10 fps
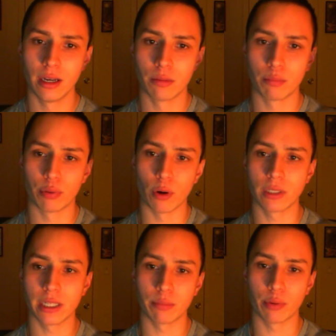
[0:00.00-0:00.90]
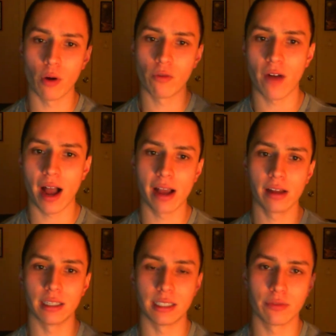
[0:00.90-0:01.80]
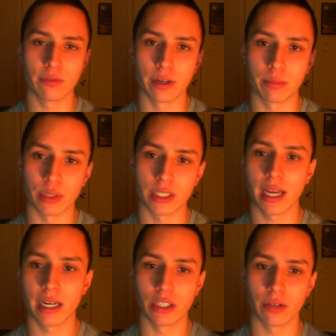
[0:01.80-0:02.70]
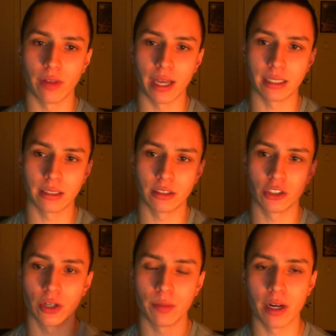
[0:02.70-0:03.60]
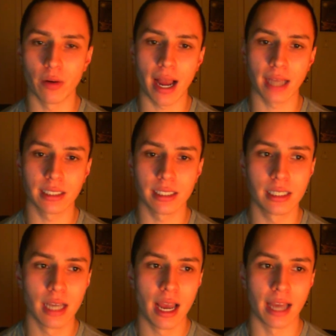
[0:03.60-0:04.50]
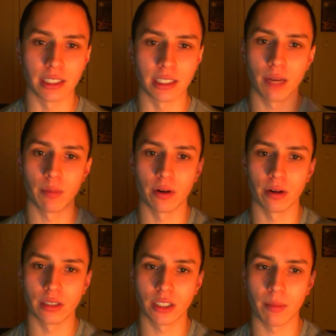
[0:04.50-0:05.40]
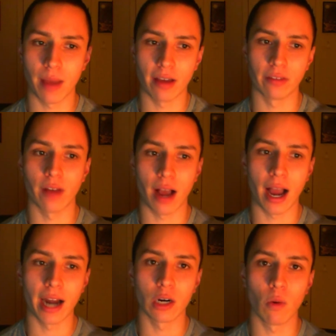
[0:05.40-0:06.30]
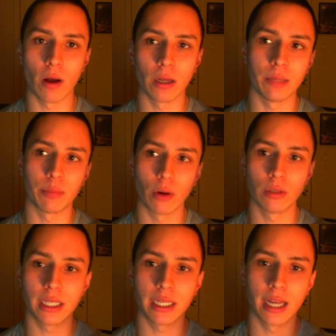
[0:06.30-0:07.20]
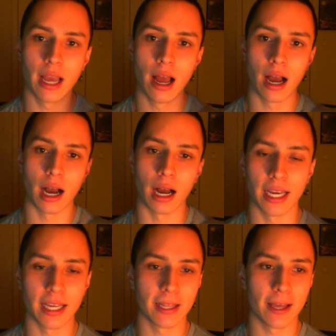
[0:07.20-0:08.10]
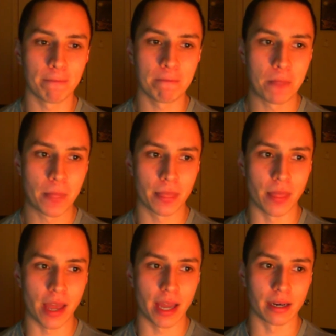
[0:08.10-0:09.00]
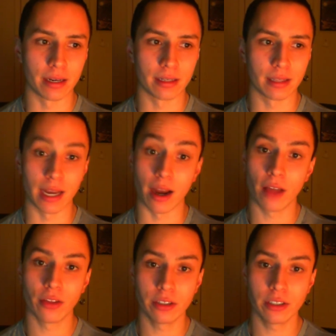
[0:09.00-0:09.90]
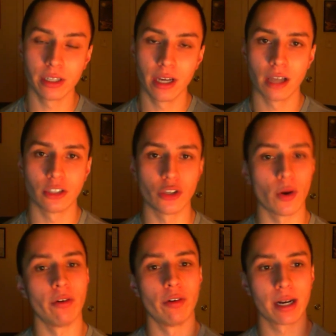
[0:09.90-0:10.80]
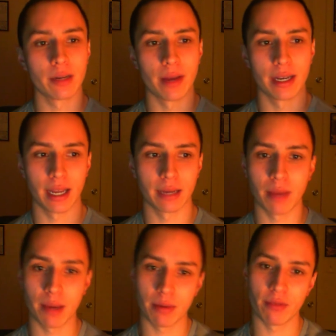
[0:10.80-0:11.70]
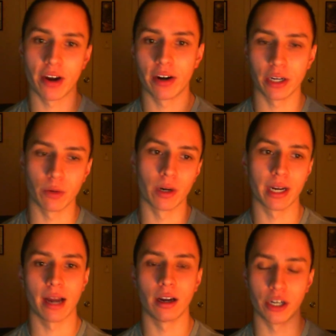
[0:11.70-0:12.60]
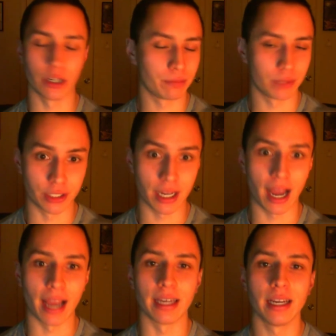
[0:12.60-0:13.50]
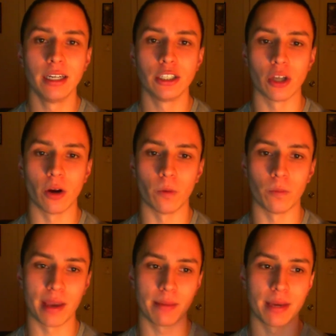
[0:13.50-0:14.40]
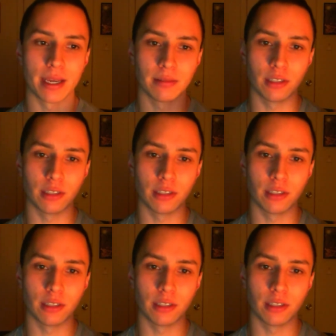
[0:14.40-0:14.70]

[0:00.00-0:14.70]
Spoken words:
protein profile and a different percentage of like certain amino acids, and some have higher quality protein in them than others. So I would recommend like maybe varying your workout or your diet. So maybe